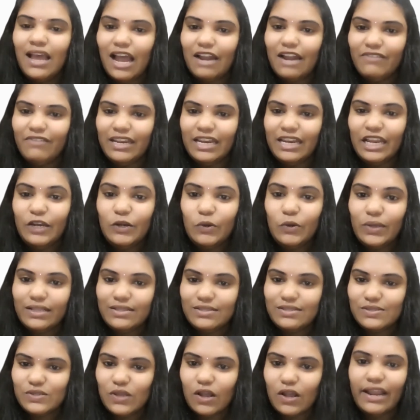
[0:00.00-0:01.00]
And we need to
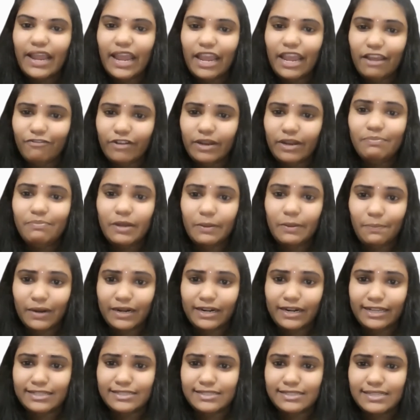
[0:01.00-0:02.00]
install A-Frame
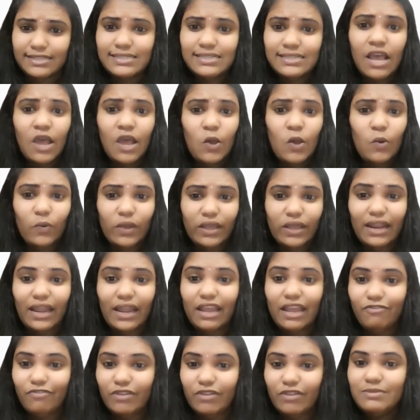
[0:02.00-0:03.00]
dependencies, where
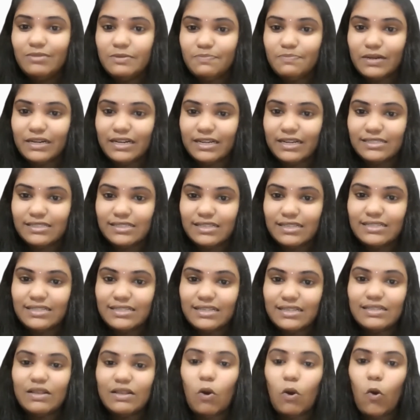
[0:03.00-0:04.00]
A-Frame dependencies
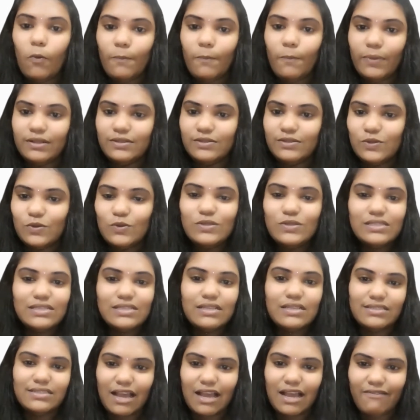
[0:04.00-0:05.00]
is an open source
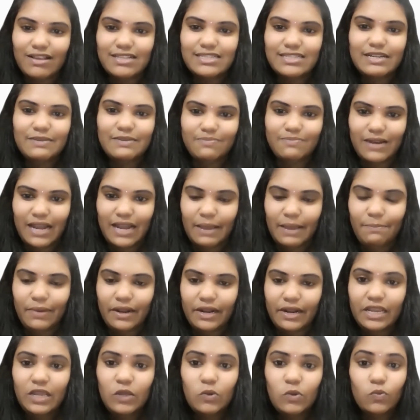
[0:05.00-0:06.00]
JavaScript
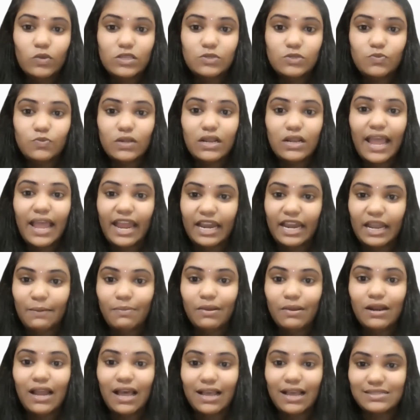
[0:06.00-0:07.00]
library, which will
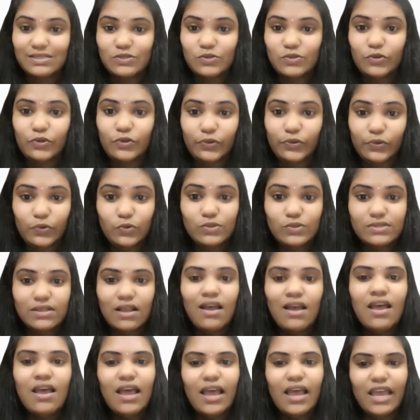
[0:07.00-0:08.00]
enable us to use
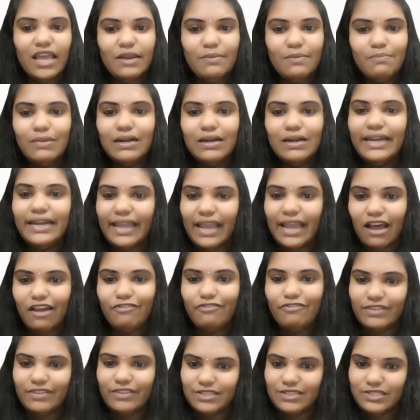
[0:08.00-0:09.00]
inbuilt A
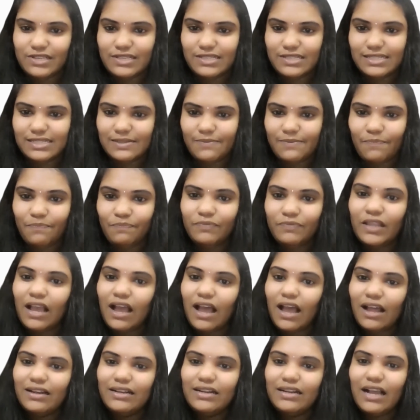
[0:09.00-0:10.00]
R features
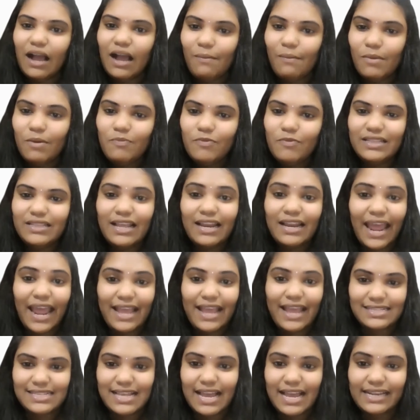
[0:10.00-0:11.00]
and come up with an
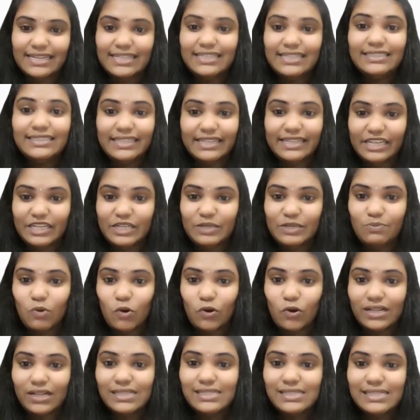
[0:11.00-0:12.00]
exciting three D
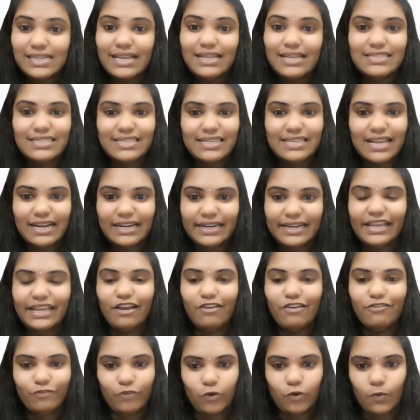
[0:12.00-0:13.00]
models in G L T
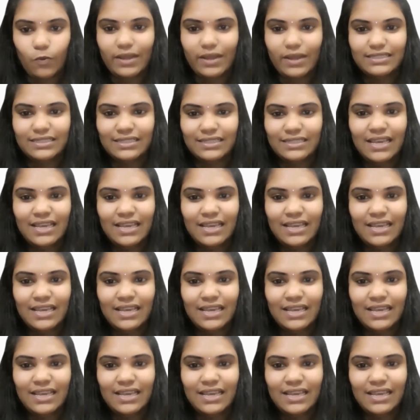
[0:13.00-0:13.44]
F format.